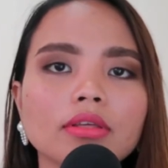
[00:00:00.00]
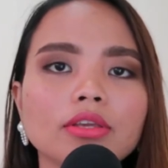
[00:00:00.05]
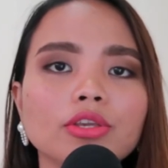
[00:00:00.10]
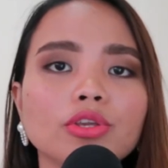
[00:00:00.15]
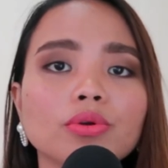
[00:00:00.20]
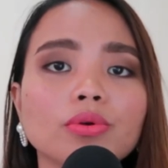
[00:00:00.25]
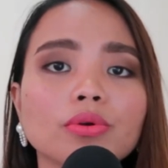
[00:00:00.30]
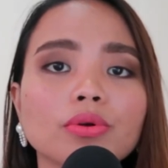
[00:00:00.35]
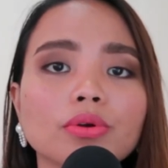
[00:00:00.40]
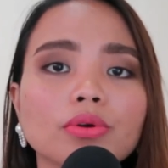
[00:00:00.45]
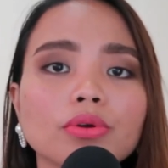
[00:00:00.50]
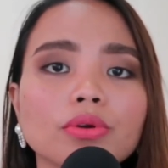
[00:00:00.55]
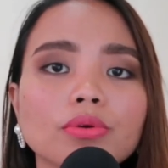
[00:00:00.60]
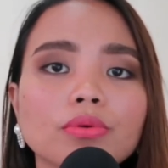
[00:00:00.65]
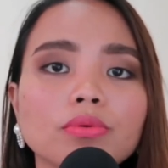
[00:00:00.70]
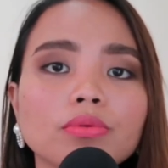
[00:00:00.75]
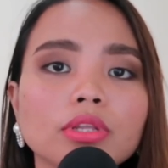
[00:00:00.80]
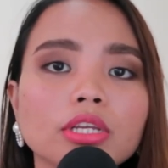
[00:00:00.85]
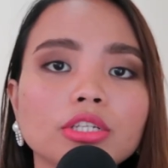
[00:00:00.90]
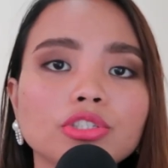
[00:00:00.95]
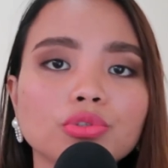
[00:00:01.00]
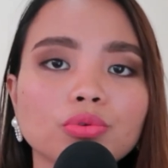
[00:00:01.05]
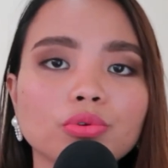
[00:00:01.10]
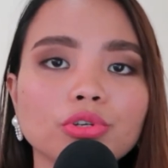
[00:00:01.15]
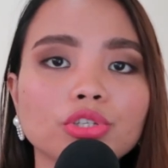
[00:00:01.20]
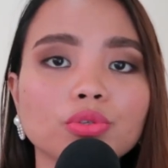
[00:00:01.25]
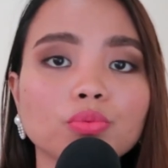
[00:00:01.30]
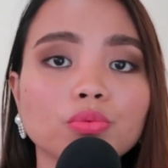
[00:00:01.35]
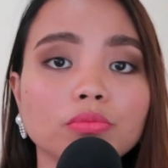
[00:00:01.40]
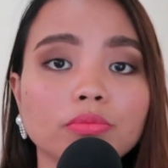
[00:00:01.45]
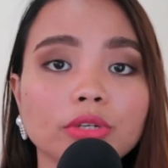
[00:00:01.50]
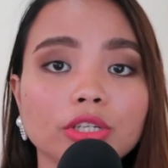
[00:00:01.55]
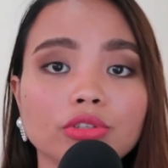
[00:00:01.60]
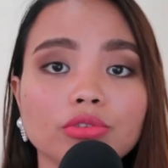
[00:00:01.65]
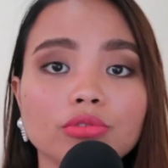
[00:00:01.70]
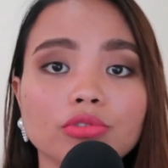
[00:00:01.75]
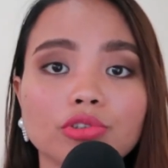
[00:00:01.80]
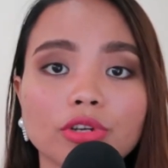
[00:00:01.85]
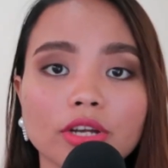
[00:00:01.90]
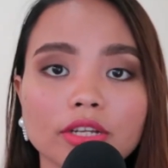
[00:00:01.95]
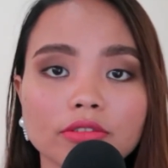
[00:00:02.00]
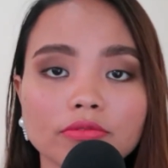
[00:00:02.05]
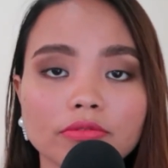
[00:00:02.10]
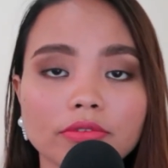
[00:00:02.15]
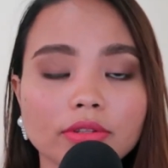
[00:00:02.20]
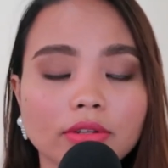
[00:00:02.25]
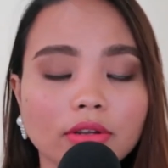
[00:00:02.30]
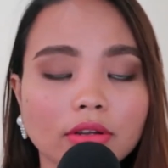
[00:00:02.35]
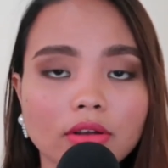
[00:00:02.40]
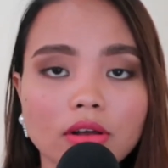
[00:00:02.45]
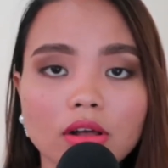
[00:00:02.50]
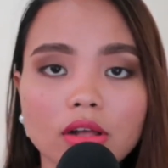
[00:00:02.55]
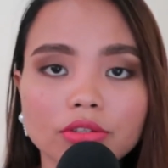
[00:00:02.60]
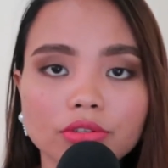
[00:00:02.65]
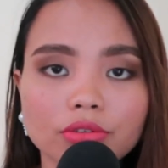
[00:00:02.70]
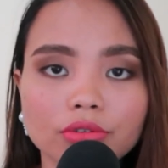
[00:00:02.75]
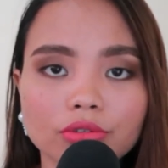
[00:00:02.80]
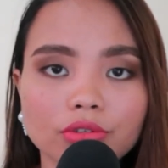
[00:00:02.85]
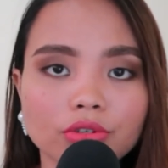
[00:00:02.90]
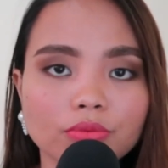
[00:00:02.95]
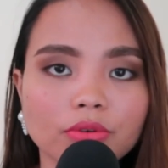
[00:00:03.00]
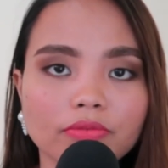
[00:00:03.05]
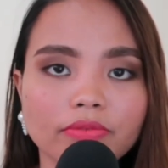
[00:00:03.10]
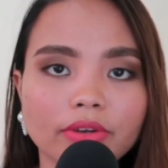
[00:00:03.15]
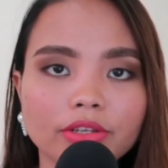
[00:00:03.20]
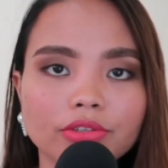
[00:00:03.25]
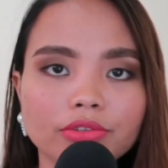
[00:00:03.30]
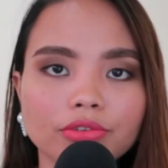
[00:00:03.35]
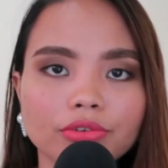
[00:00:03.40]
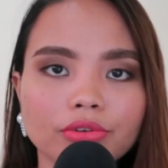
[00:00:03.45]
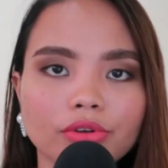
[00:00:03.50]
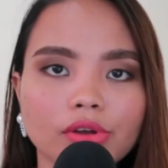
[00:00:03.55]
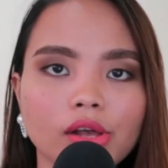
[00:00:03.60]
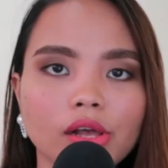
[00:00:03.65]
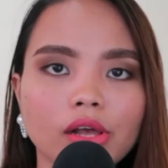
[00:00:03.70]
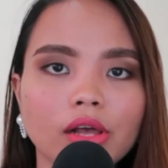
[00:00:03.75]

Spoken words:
your only choice would be to transfer that call to a supervisor.